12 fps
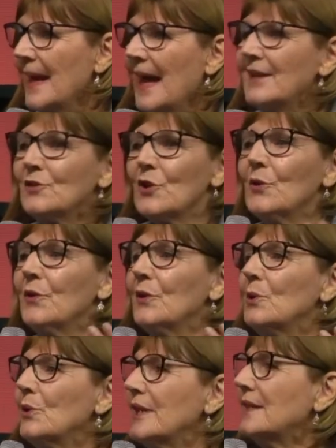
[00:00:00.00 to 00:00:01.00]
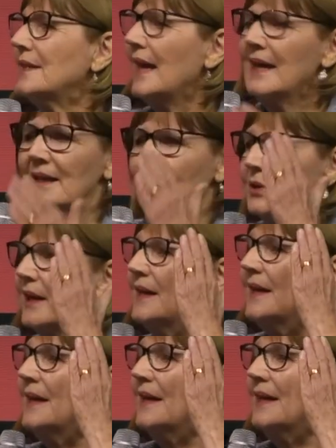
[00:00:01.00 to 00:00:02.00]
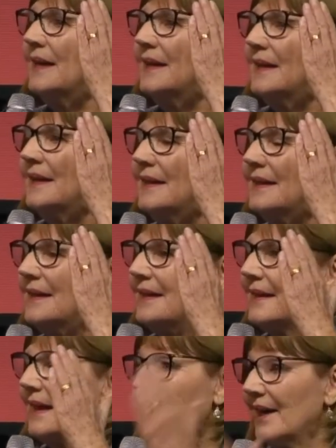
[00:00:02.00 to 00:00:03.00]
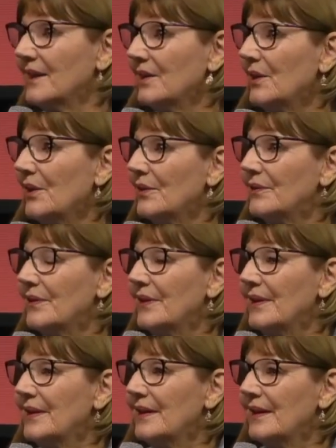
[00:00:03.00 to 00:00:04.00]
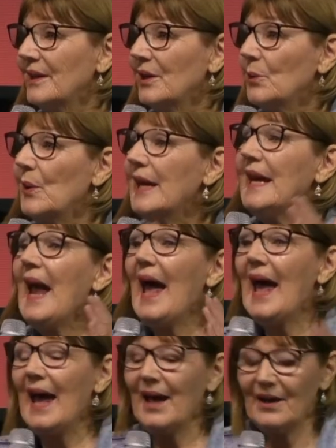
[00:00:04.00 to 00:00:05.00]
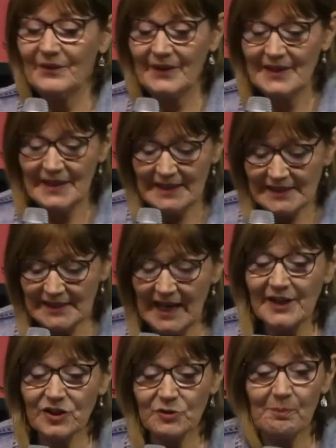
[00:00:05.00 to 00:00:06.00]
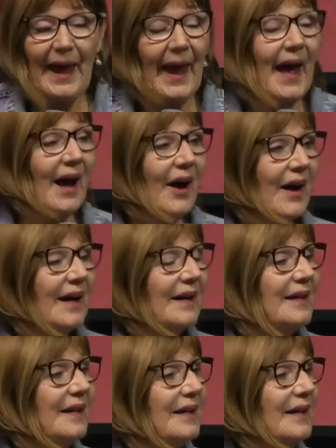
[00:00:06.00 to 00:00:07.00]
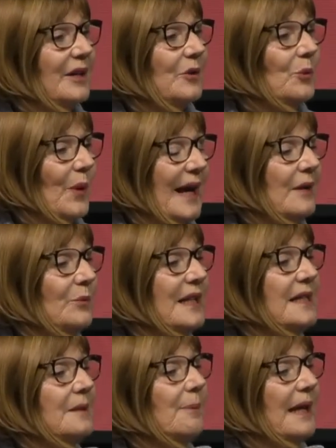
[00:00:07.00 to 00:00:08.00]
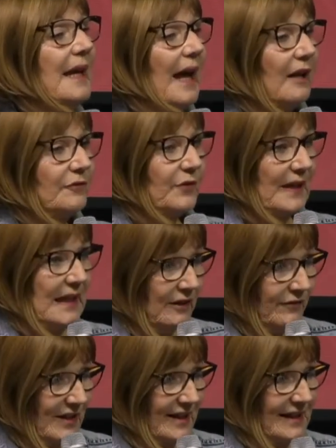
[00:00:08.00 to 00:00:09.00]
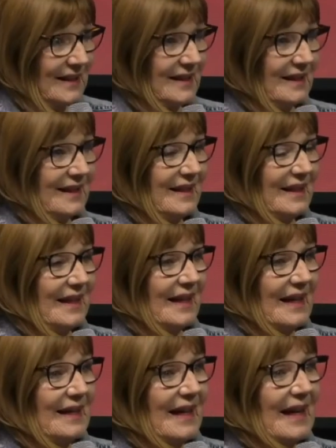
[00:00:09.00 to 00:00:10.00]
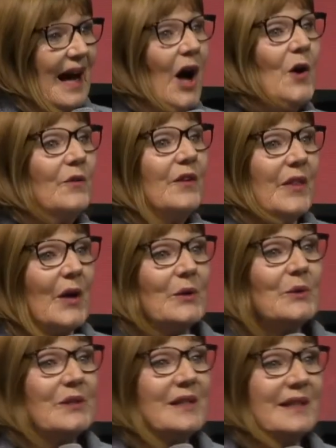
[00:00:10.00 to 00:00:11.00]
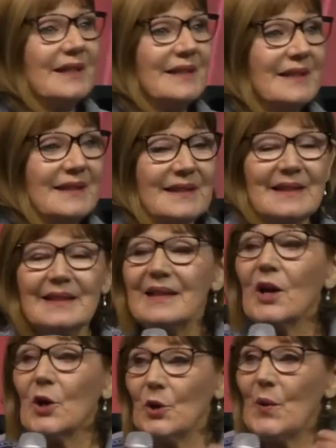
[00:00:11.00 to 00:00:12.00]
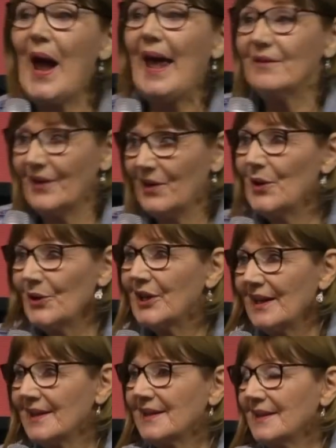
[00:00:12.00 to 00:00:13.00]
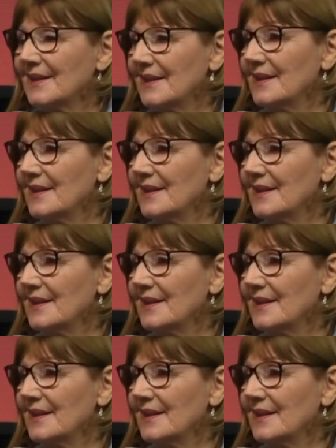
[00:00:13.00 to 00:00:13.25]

And so the Lord is saying, look, cut it off. We have such power when we speak out forgiveness over those who have hurt us.